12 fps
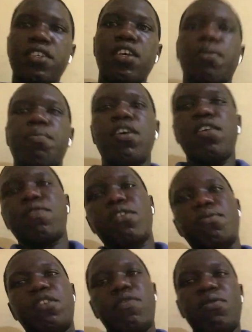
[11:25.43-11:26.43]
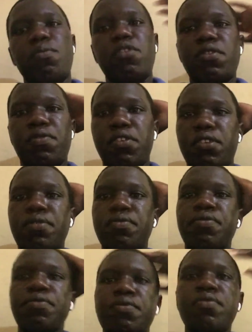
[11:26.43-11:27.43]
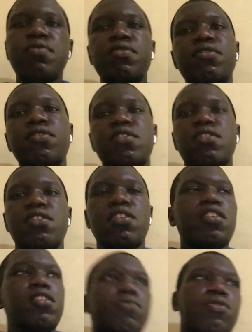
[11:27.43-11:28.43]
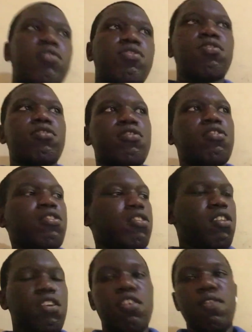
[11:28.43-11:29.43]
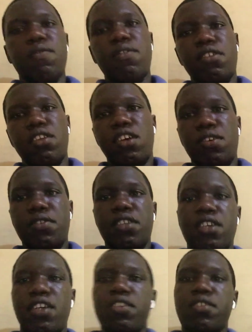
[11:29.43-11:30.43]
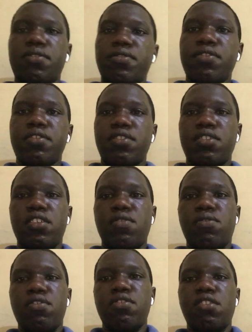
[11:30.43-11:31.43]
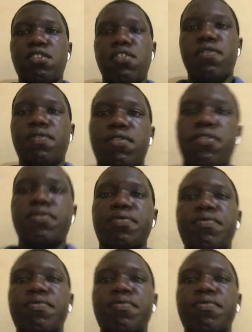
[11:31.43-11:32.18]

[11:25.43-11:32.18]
I'm back from the football field. It was a lot of fun out there, you know. It was a lot of fun.